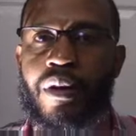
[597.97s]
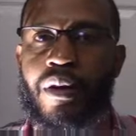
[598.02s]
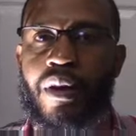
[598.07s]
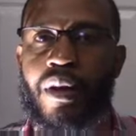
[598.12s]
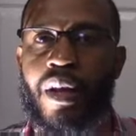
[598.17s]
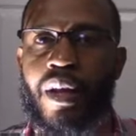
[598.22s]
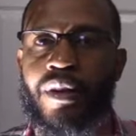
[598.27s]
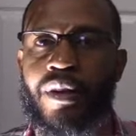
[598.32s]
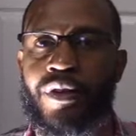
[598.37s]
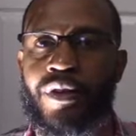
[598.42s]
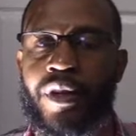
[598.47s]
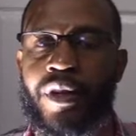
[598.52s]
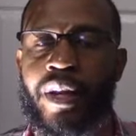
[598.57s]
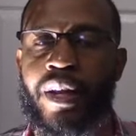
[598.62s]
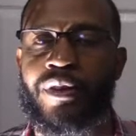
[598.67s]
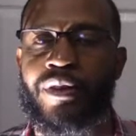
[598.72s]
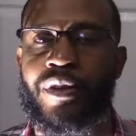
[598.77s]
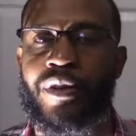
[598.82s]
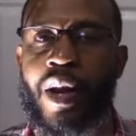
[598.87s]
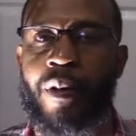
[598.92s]
a
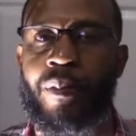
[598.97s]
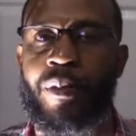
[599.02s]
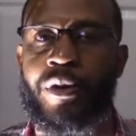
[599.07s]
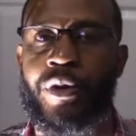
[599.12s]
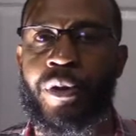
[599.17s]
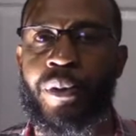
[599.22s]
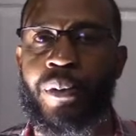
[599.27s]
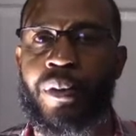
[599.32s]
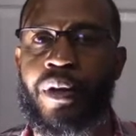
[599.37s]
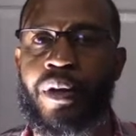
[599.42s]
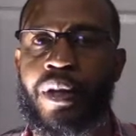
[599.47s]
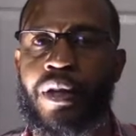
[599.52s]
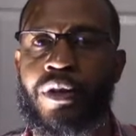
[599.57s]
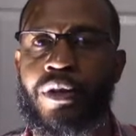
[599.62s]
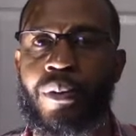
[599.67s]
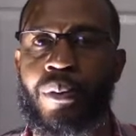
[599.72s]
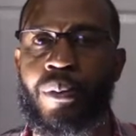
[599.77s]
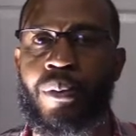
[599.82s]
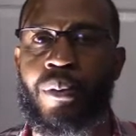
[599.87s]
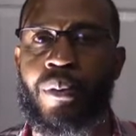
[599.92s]
chance and opportunity
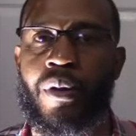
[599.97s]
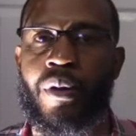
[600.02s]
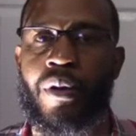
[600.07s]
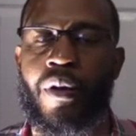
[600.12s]
to